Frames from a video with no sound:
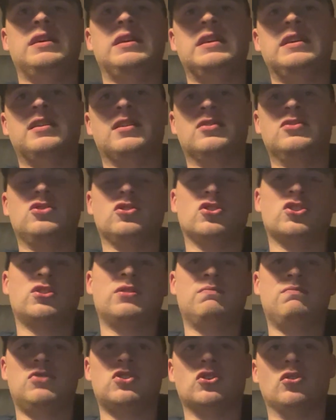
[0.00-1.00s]
he can just
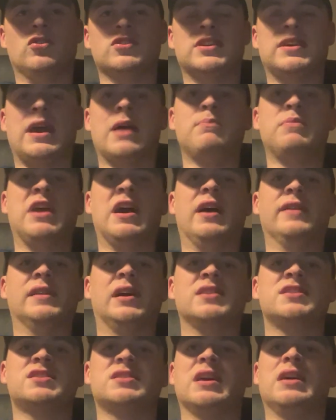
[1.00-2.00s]
sort of get behind
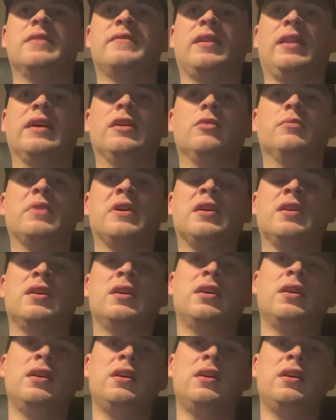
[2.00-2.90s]
that save a little bit,